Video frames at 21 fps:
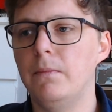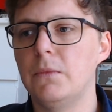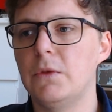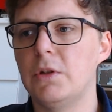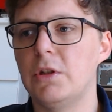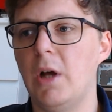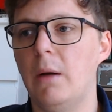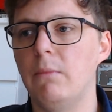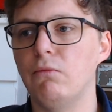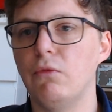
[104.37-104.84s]

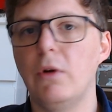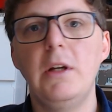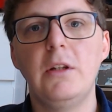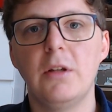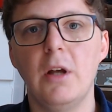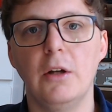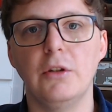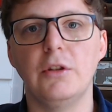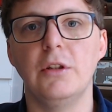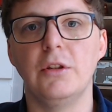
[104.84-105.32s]
some
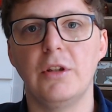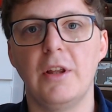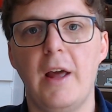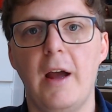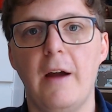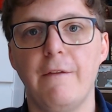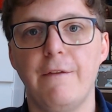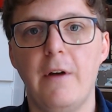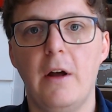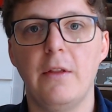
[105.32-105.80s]
research into
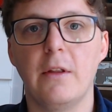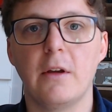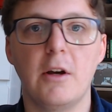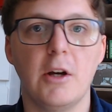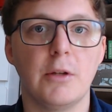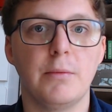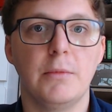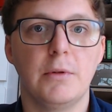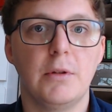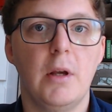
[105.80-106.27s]
that and found that
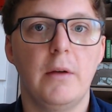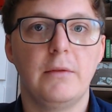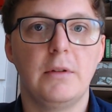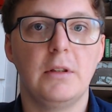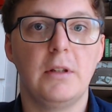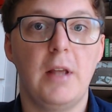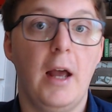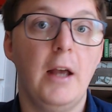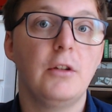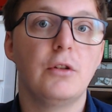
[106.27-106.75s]
customer
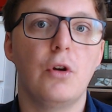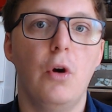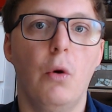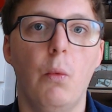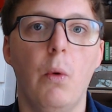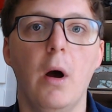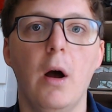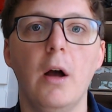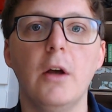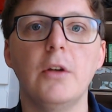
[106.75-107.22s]
services has
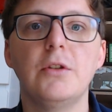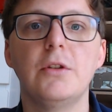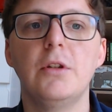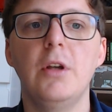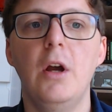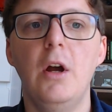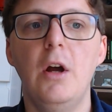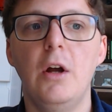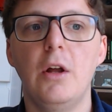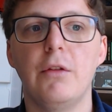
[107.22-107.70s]
got
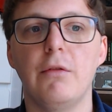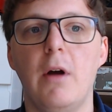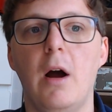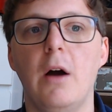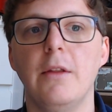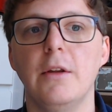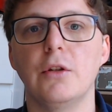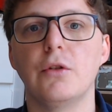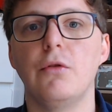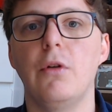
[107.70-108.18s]
worse
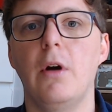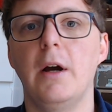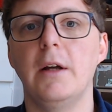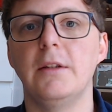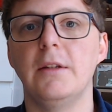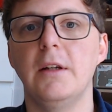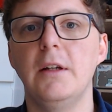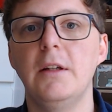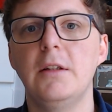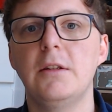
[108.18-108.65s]
throughout this
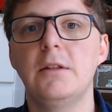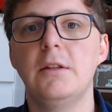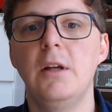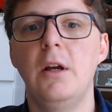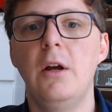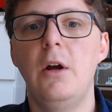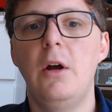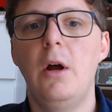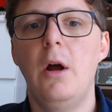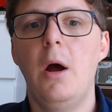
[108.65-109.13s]
crisis.
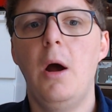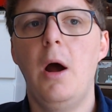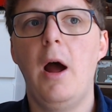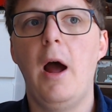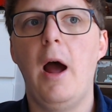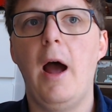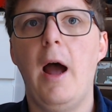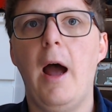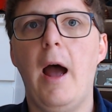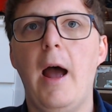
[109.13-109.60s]

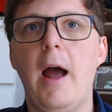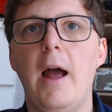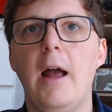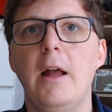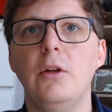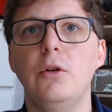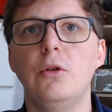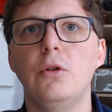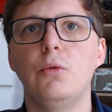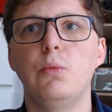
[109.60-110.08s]

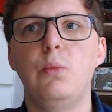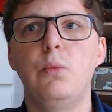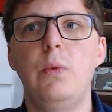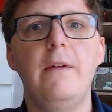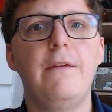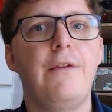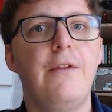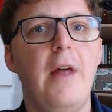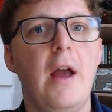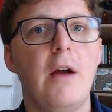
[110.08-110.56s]
And
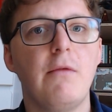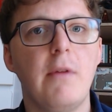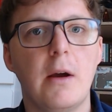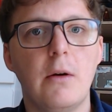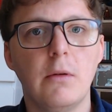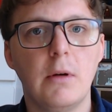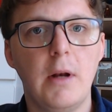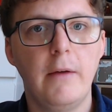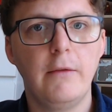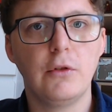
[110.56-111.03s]
with their
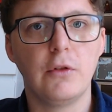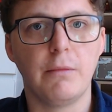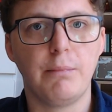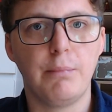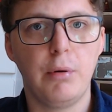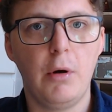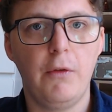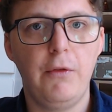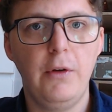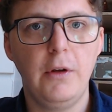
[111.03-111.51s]
record levels of
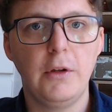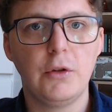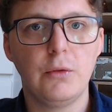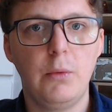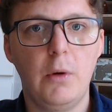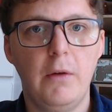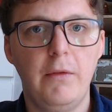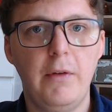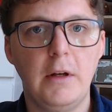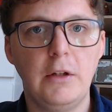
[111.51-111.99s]
profits,
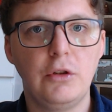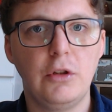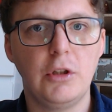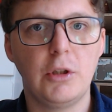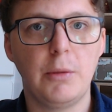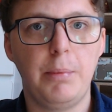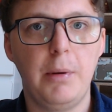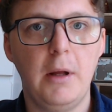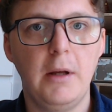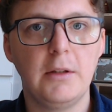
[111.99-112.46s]
what have energy
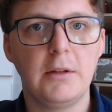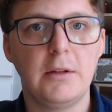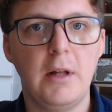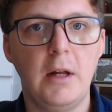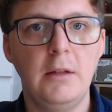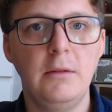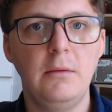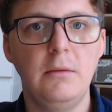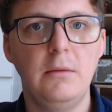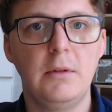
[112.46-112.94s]
suppliers
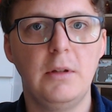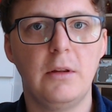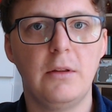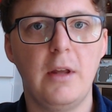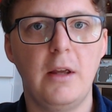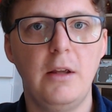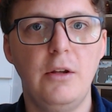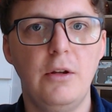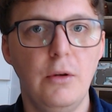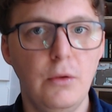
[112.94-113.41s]
done? Did
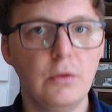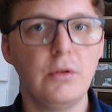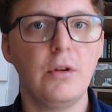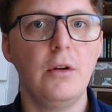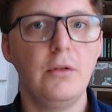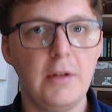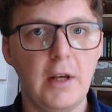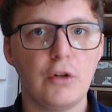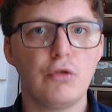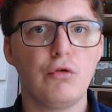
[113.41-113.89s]
they use
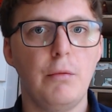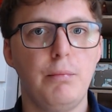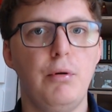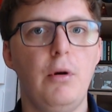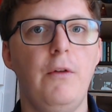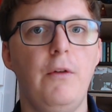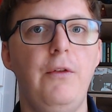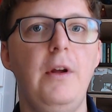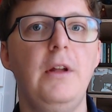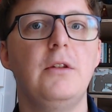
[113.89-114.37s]
those extra
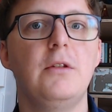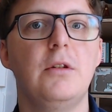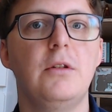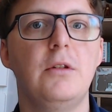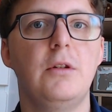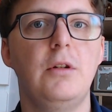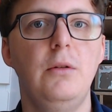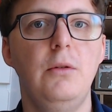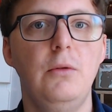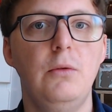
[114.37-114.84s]
profits
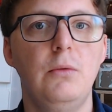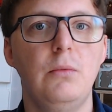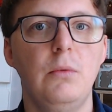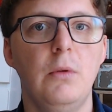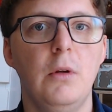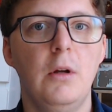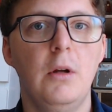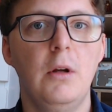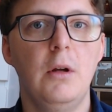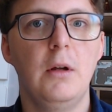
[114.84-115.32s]
to
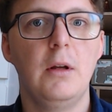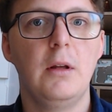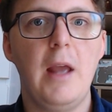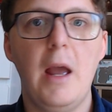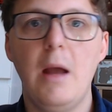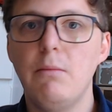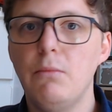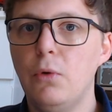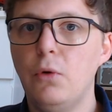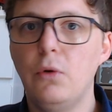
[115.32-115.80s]

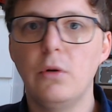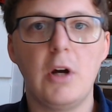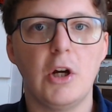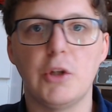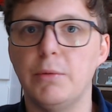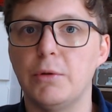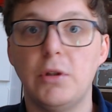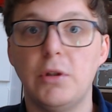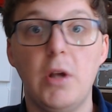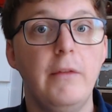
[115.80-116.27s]
get more
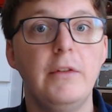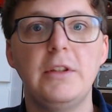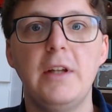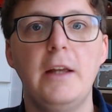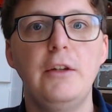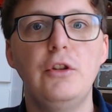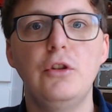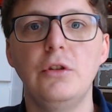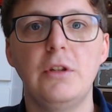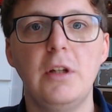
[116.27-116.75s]
customer service
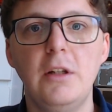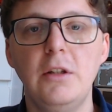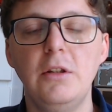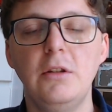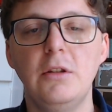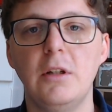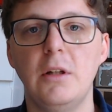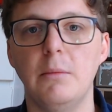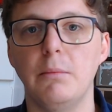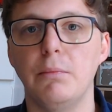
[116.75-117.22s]
agents in
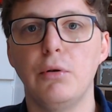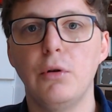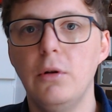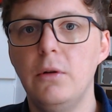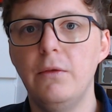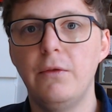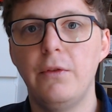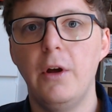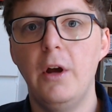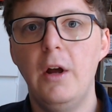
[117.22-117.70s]
and
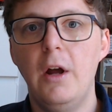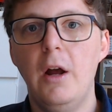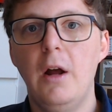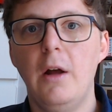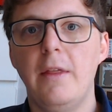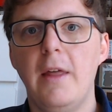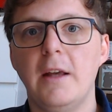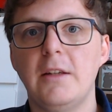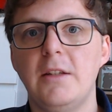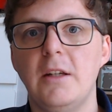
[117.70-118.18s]
improve
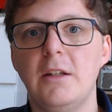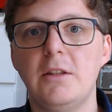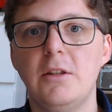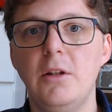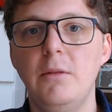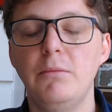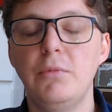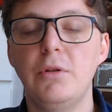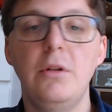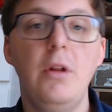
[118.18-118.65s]
their
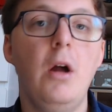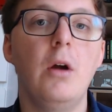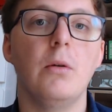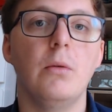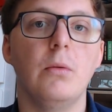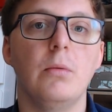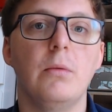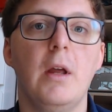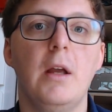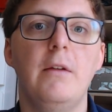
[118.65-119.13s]
systems?
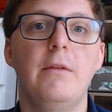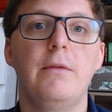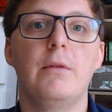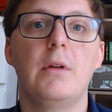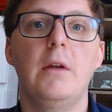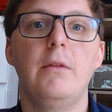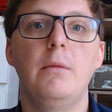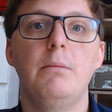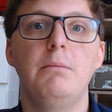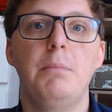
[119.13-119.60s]
No, they've
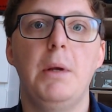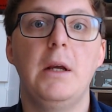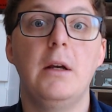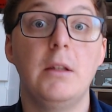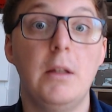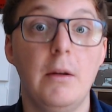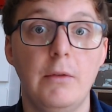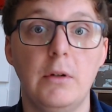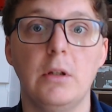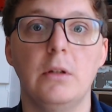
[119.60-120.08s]
given bigger
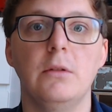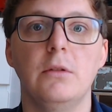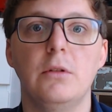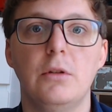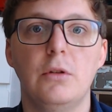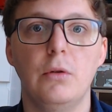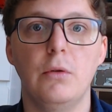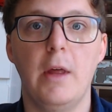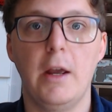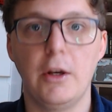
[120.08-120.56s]

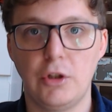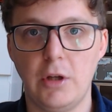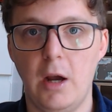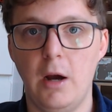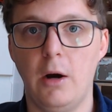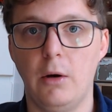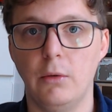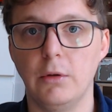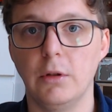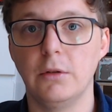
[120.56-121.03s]
dividends to their
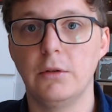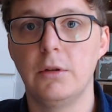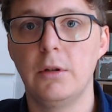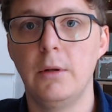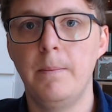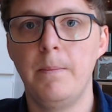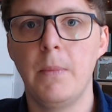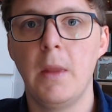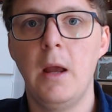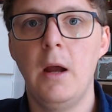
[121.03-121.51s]
shareholders.
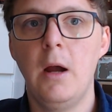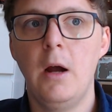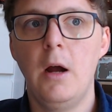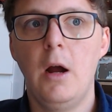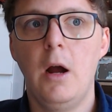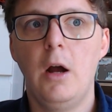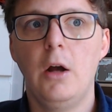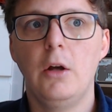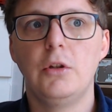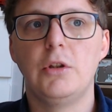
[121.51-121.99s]

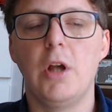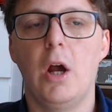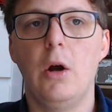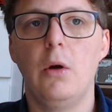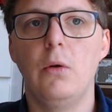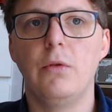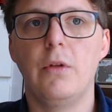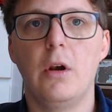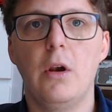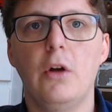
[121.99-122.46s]
So the